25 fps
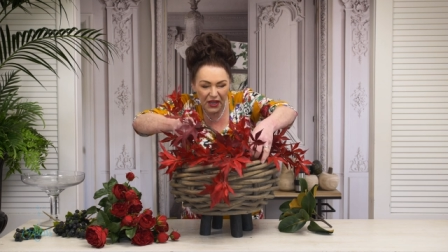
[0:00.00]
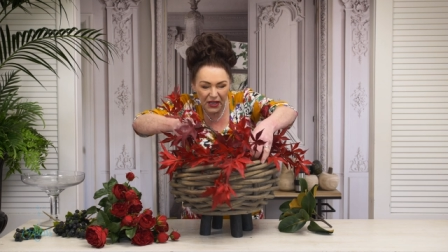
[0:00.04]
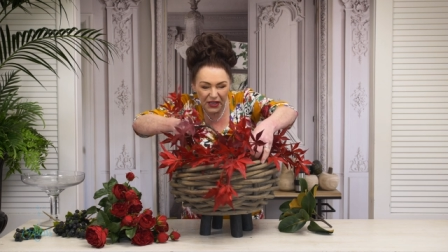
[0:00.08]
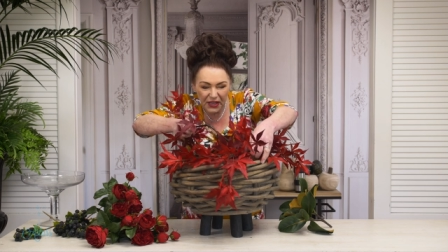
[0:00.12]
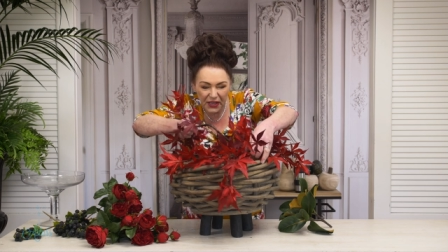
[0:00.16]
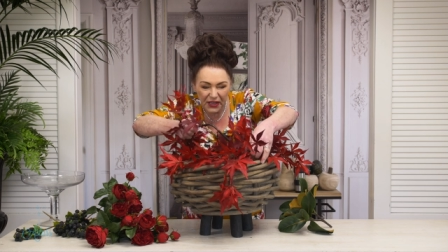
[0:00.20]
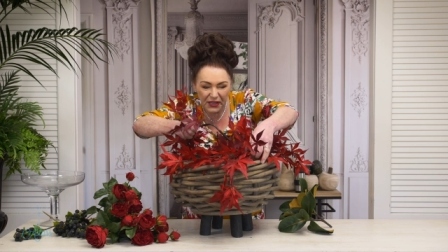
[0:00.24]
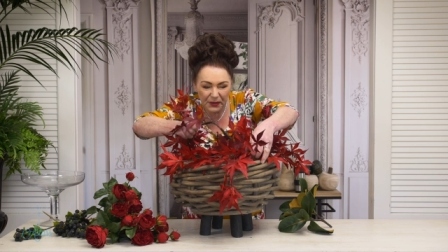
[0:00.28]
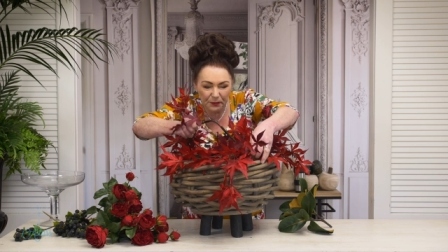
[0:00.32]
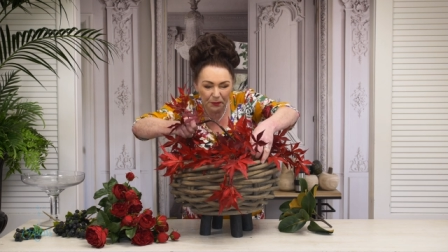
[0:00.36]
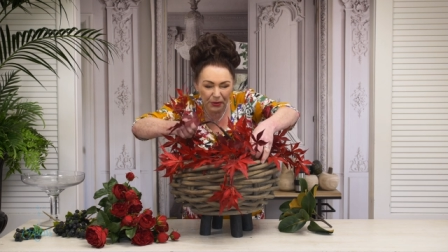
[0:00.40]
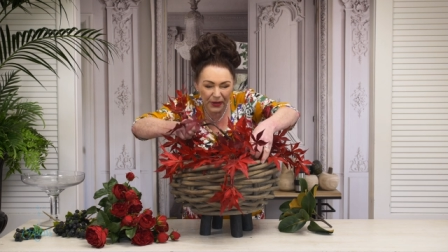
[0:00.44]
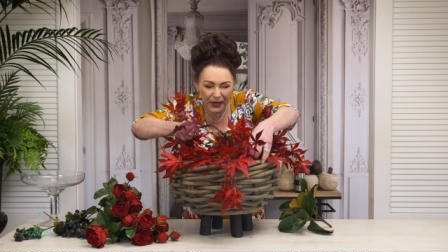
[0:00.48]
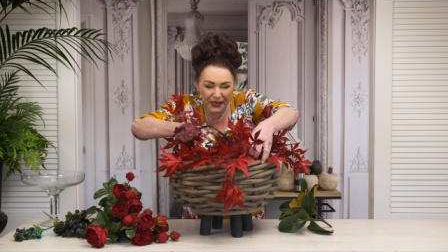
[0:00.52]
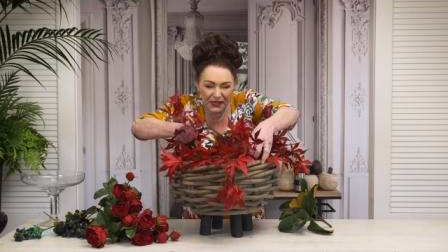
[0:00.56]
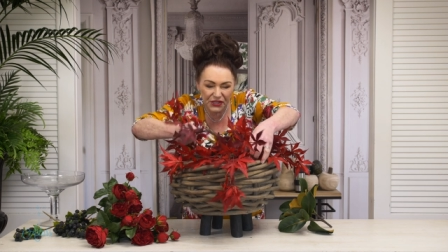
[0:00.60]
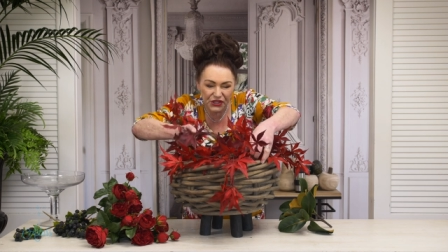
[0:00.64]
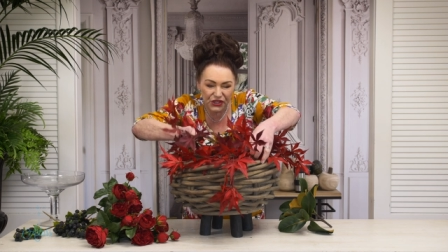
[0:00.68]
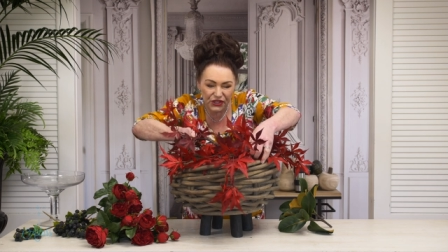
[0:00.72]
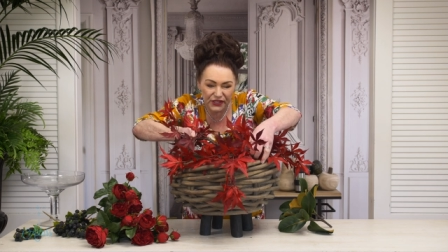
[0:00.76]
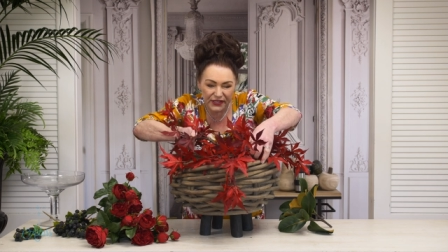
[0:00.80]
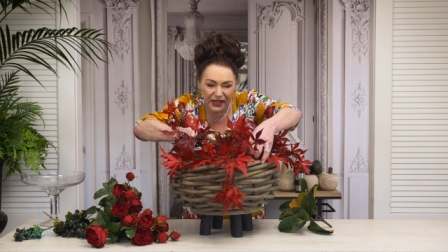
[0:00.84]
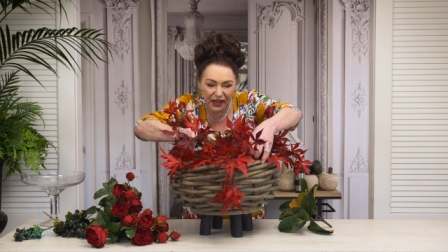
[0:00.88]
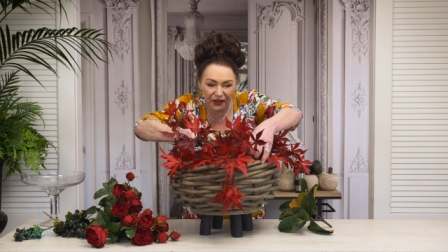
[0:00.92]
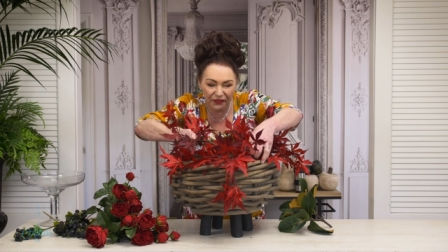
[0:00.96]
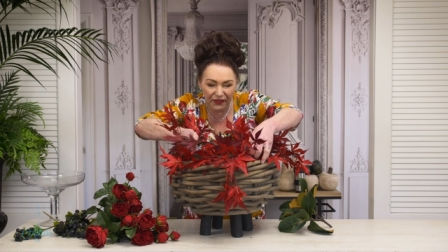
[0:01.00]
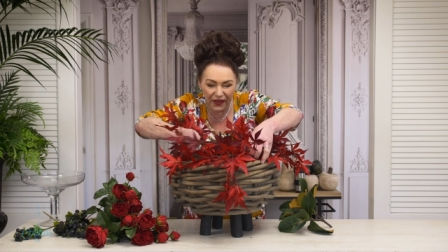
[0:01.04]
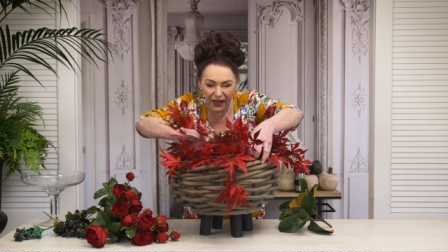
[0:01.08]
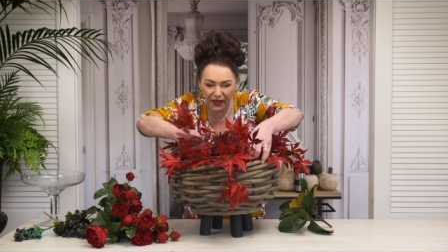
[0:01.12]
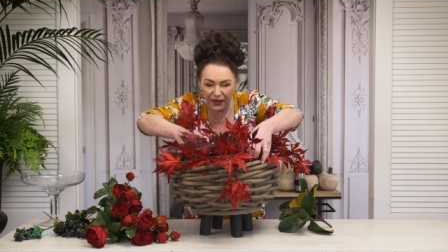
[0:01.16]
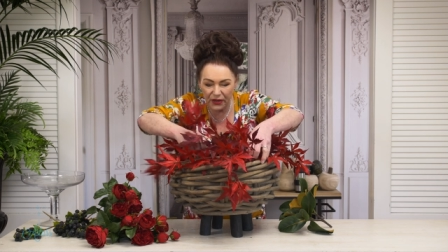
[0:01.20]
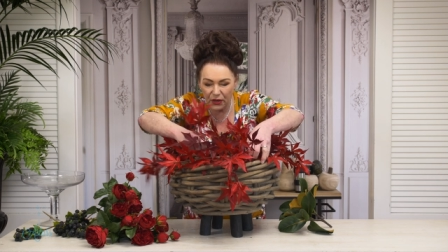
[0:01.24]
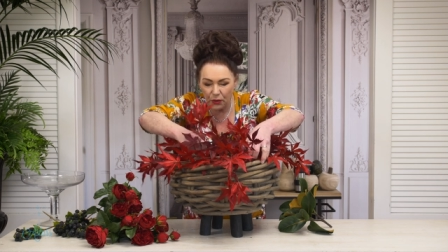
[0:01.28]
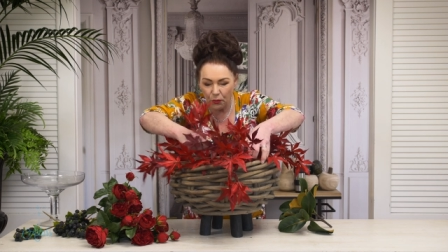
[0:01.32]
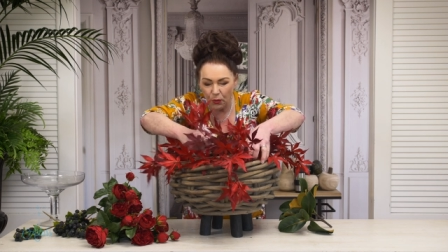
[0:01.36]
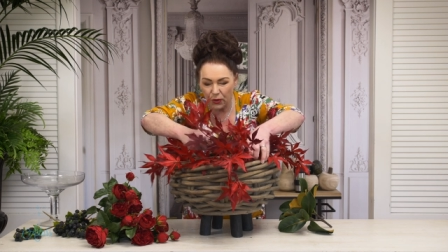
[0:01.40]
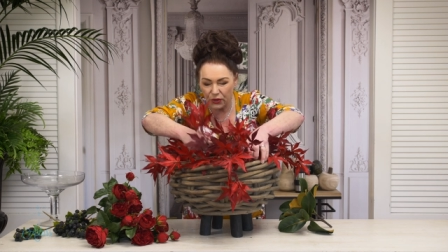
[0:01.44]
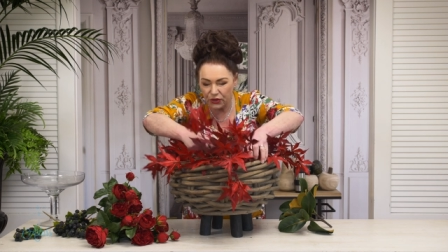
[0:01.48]
you can please yourself how
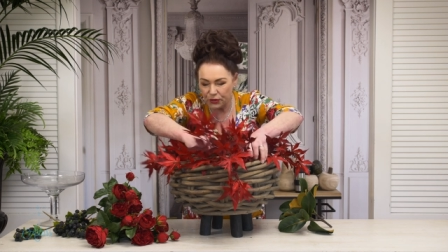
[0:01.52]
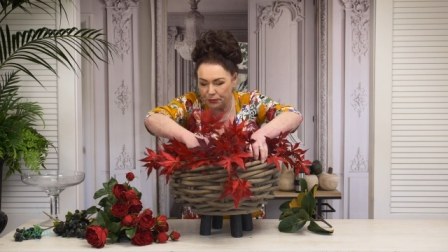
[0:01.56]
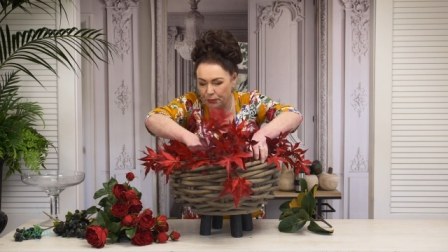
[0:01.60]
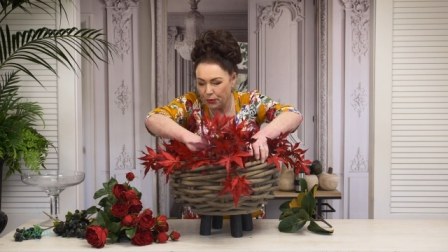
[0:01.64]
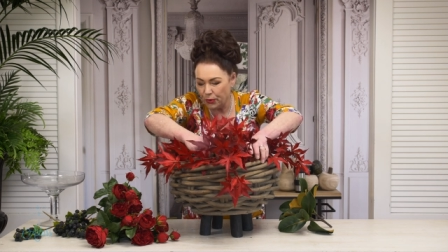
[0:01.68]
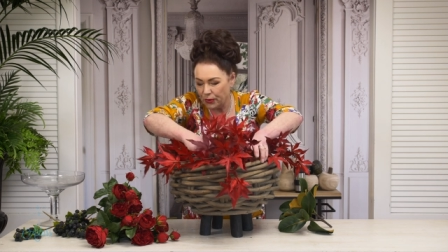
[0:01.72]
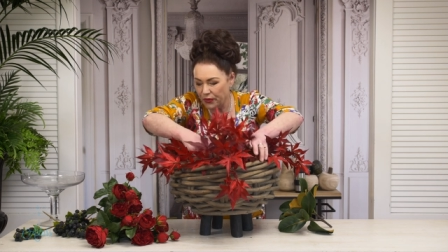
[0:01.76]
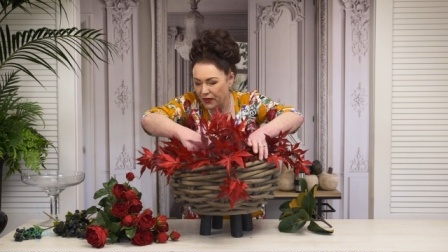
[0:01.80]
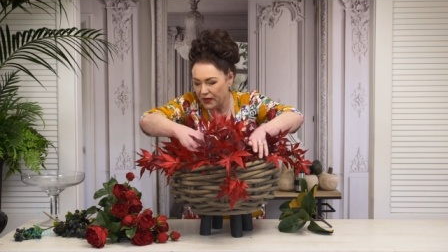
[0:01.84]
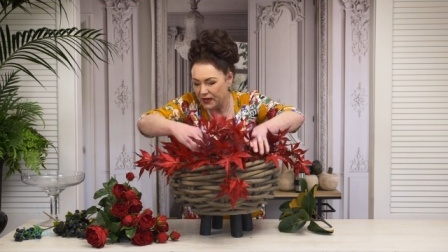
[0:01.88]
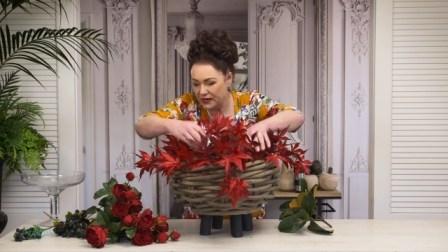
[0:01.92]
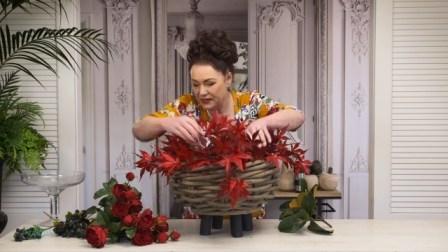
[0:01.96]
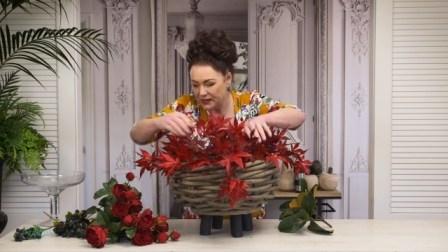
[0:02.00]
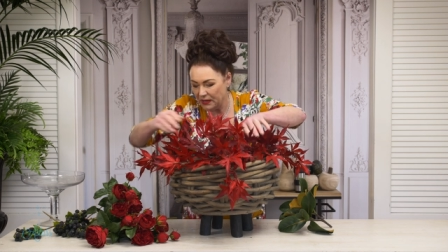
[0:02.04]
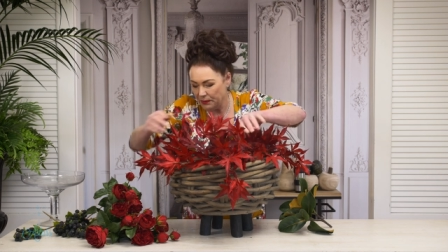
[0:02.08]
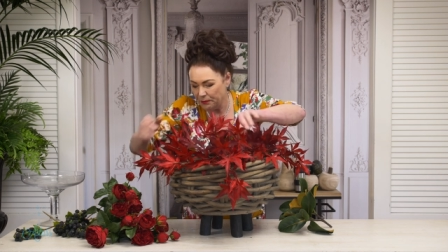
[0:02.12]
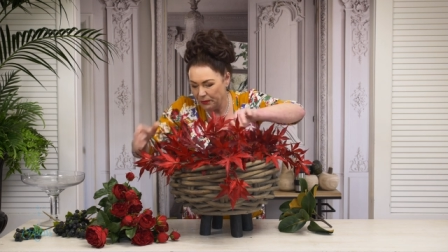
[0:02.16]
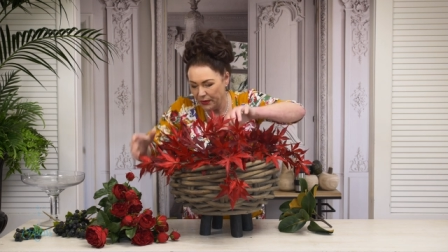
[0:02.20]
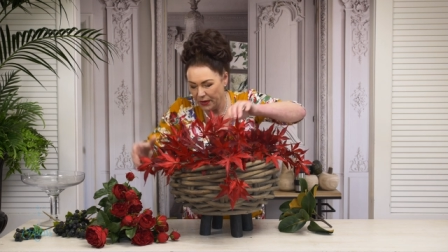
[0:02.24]
you want to put these in,